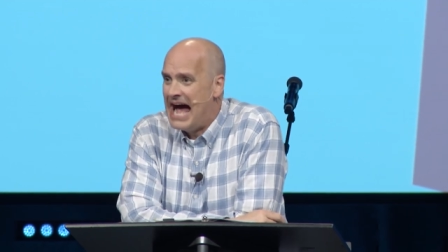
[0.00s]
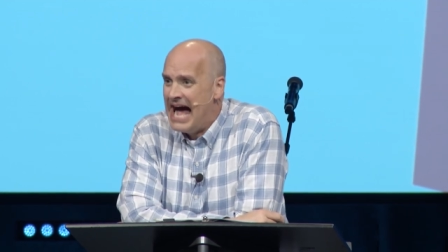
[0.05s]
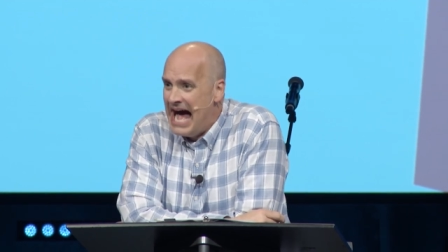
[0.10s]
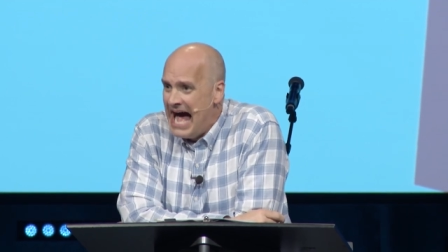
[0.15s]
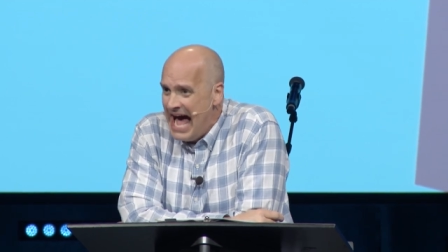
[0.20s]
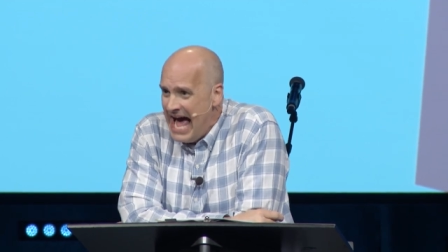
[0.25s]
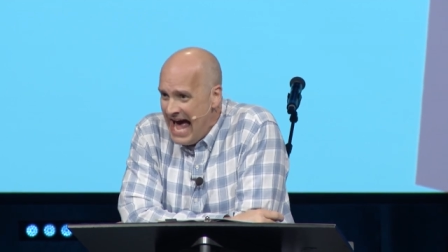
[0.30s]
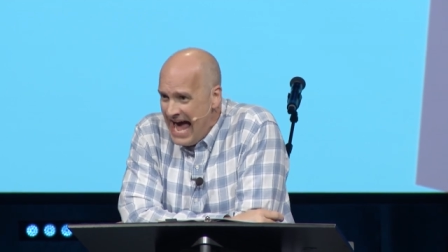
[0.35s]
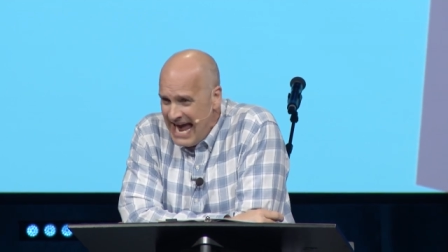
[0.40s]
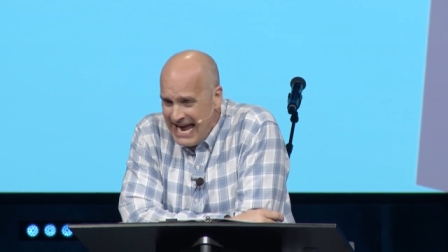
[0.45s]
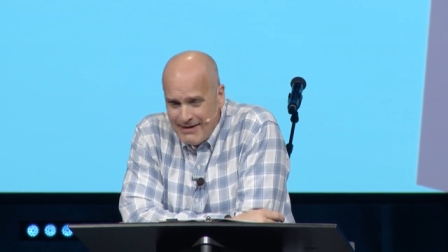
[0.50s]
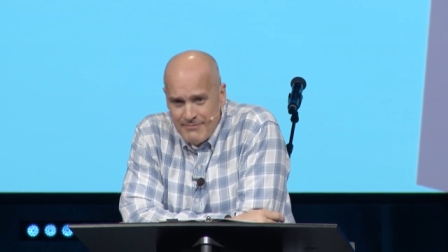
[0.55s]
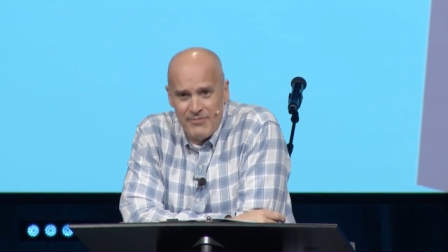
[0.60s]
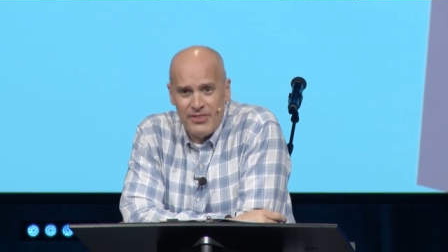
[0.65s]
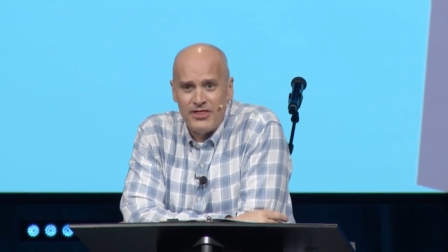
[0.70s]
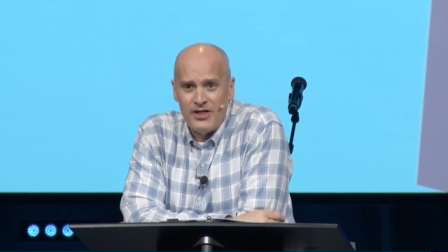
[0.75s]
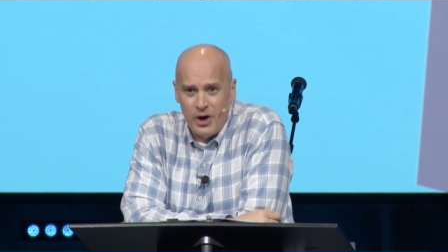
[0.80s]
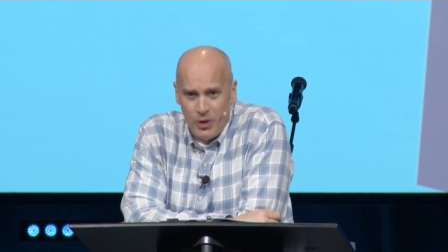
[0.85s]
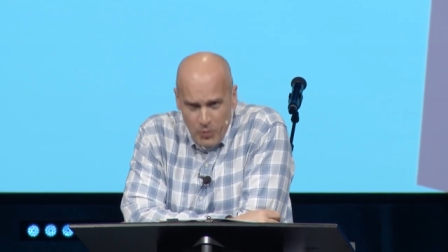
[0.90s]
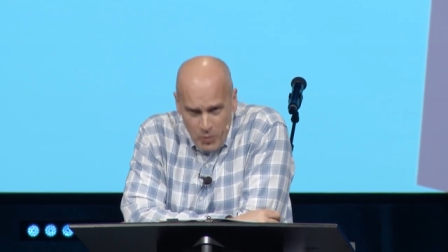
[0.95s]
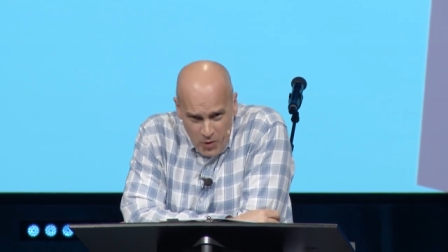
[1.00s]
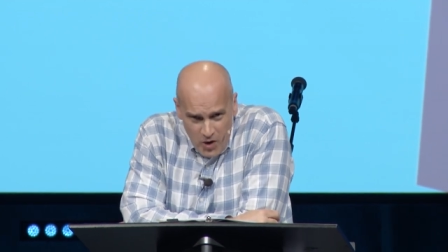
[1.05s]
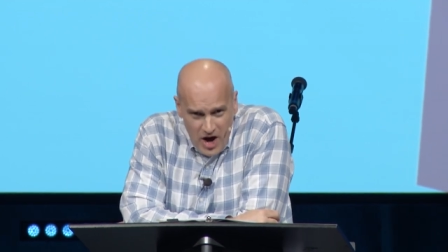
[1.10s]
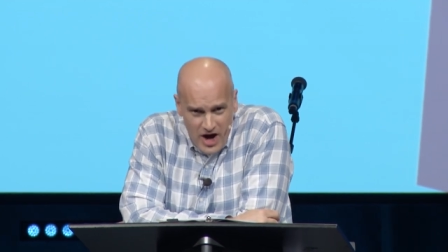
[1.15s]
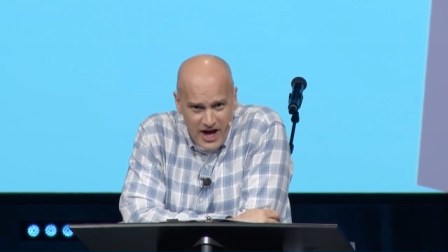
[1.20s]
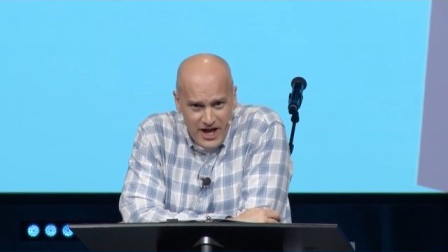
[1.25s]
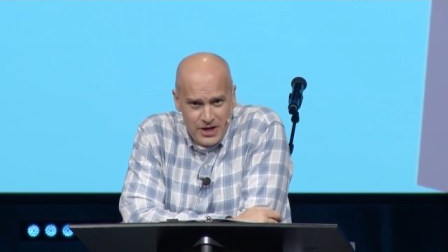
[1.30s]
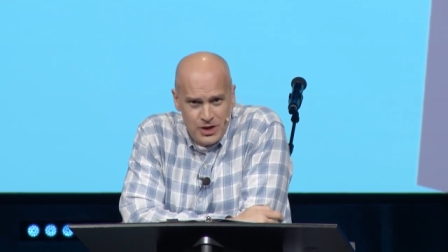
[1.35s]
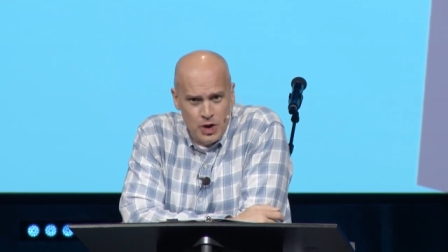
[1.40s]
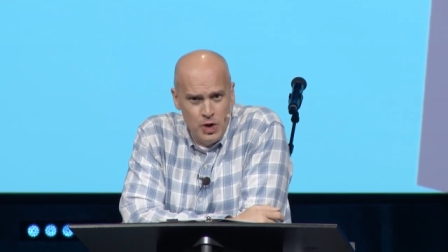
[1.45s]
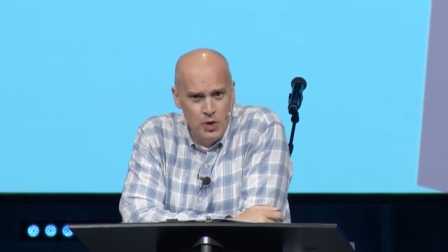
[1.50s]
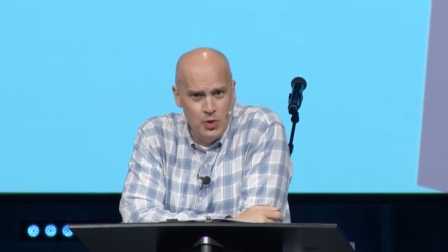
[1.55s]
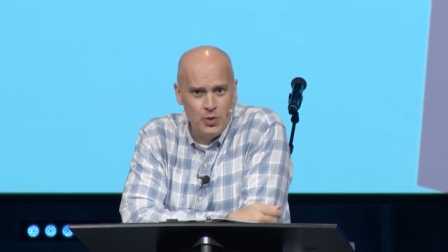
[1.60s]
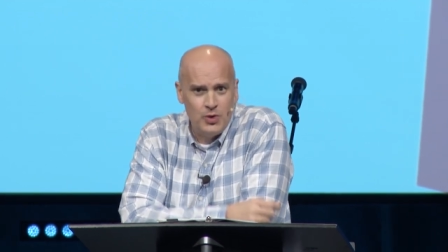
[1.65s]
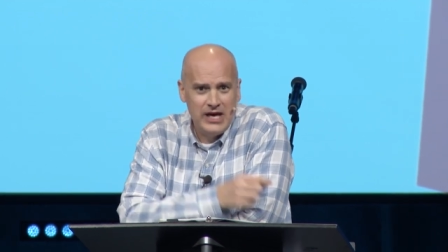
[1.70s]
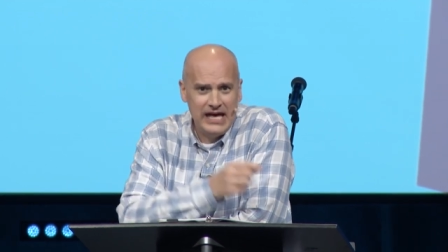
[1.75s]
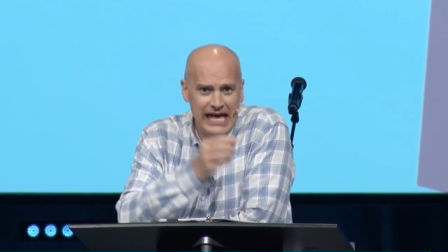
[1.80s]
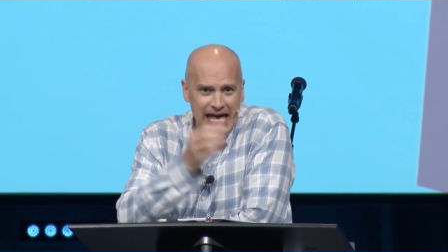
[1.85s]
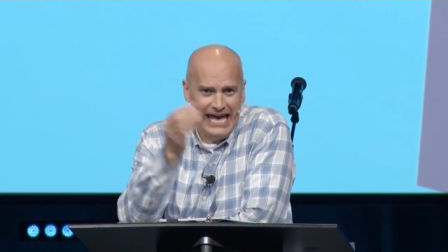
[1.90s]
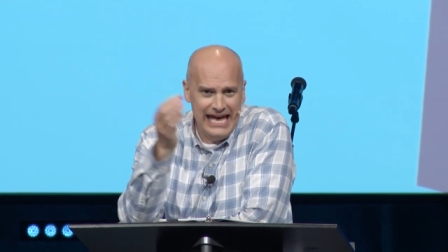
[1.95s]
I'm the one who
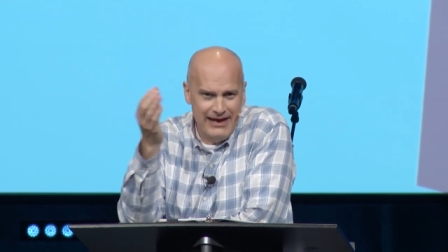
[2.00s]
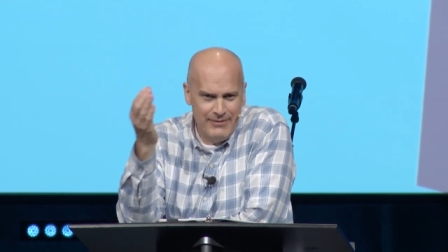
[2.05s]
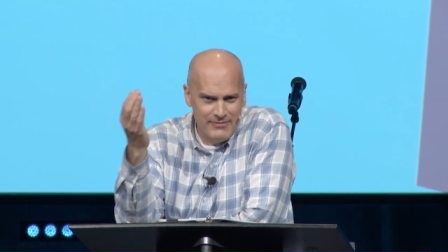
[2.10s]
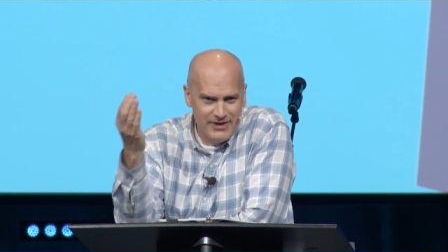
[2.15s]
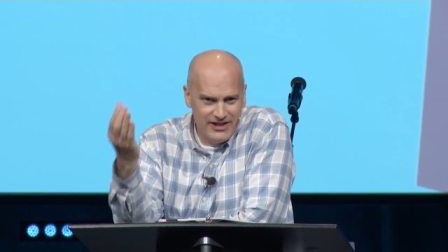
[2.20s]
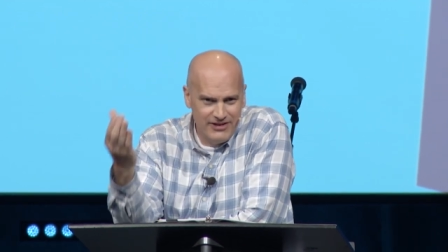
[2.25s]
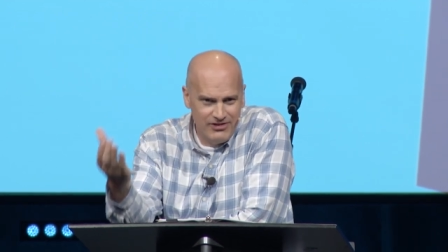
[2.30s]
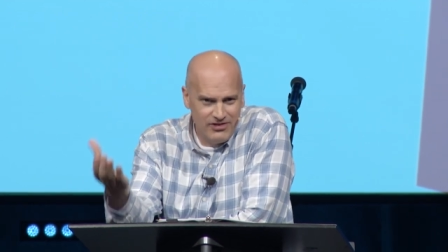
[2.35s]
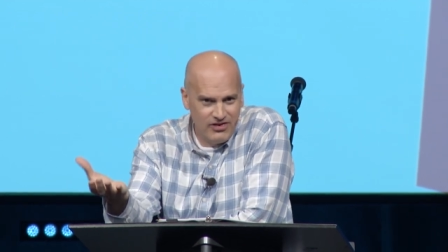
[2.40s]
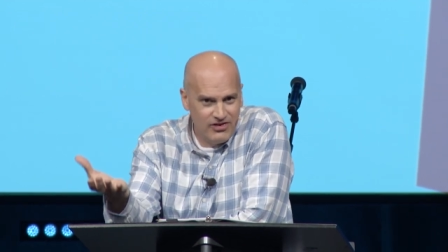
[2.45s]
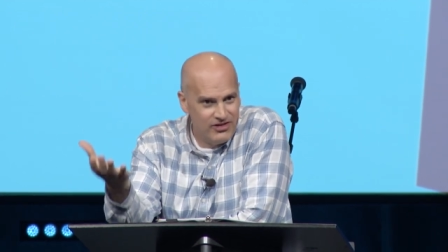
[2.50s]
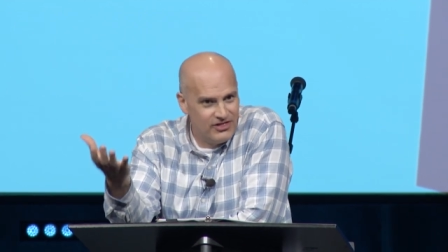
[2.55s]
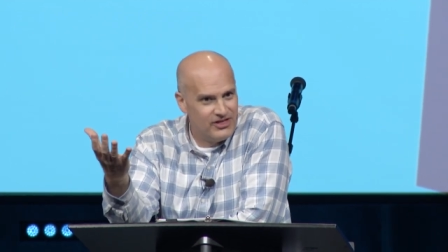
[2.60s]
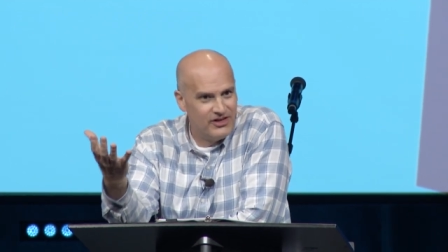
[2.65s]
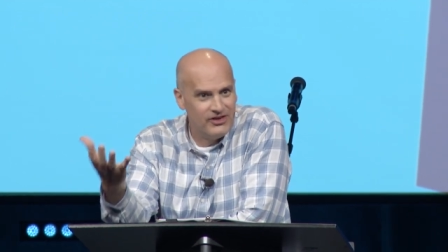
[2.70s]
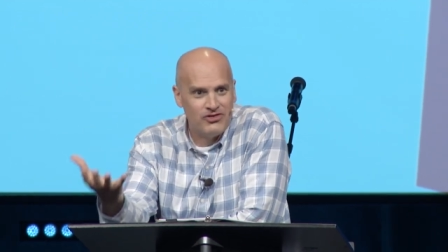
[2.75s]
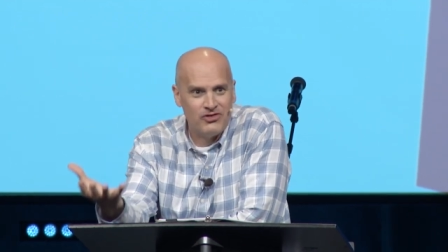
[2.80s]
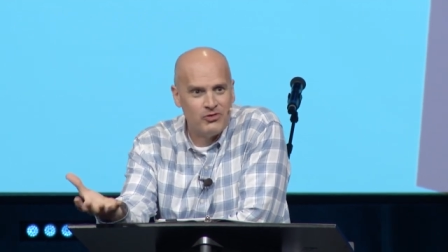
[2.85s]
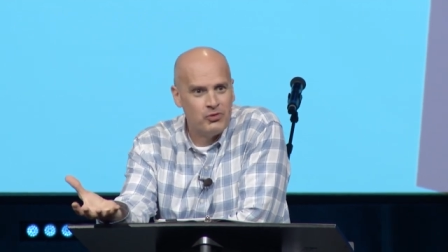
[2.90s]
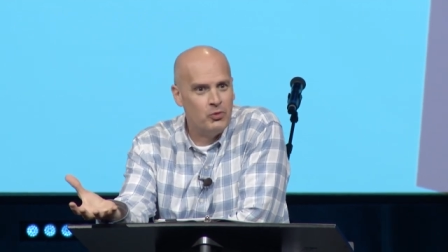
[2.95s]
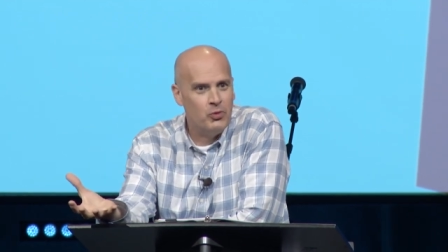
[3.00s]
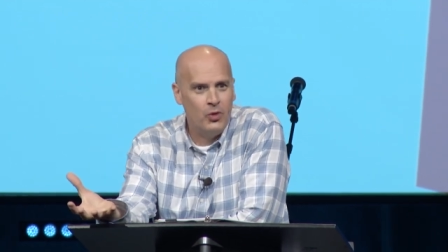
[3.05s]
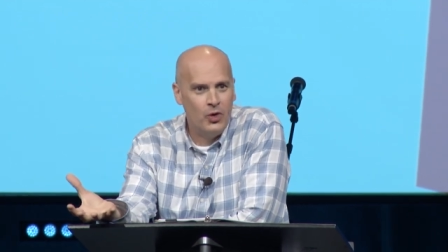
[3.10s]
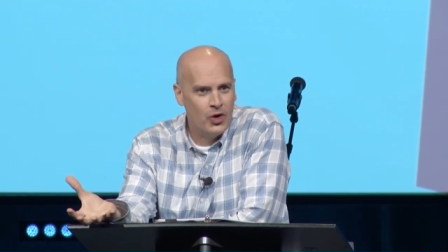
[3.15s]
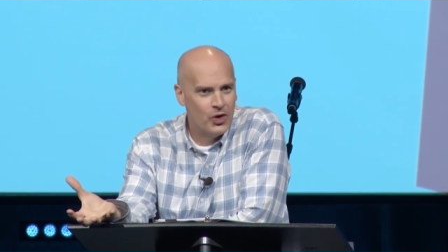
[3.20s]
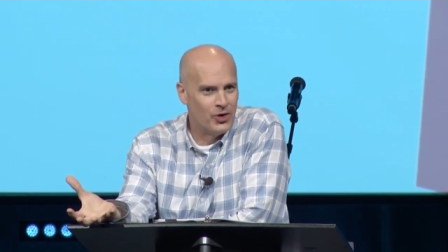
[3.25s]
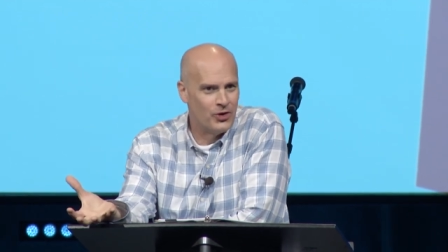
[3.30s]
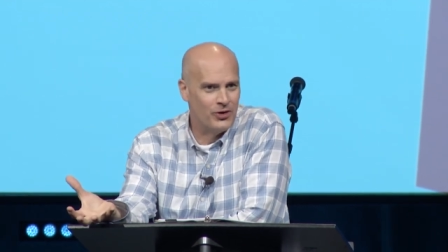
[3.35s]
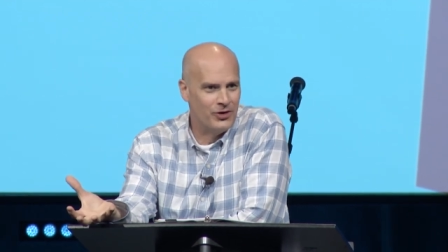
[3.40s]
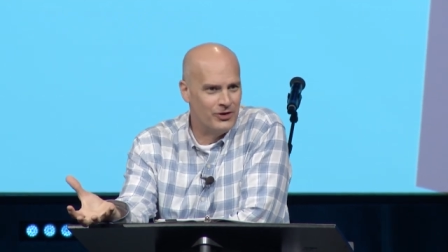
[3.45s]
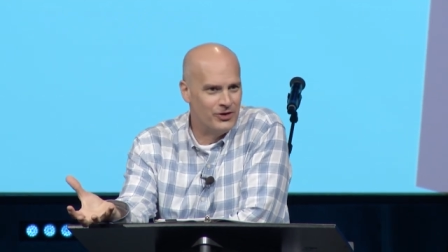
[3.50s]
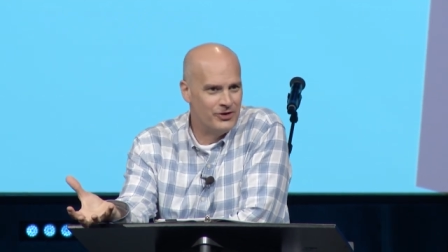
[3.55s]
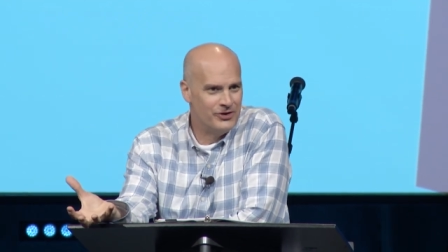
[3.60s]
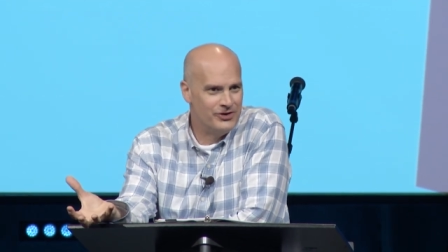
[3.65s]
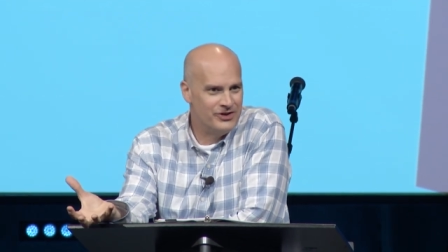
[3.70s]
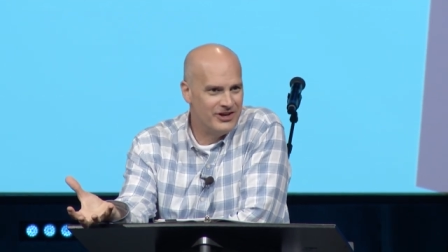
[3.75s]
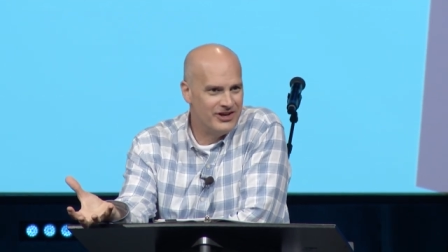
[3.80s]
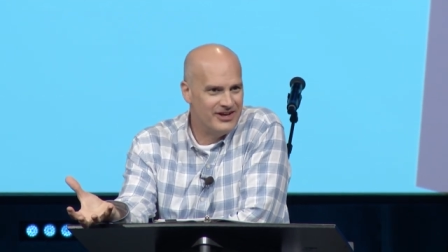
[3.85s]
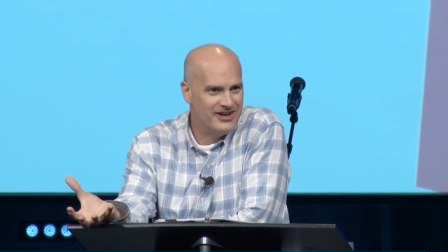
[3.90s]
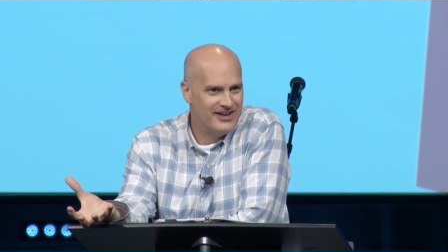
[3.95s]
came into this
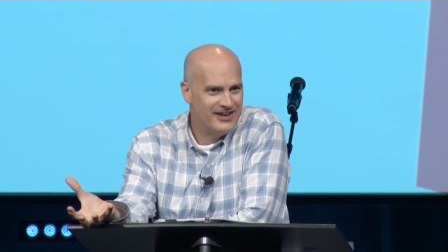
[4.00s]
world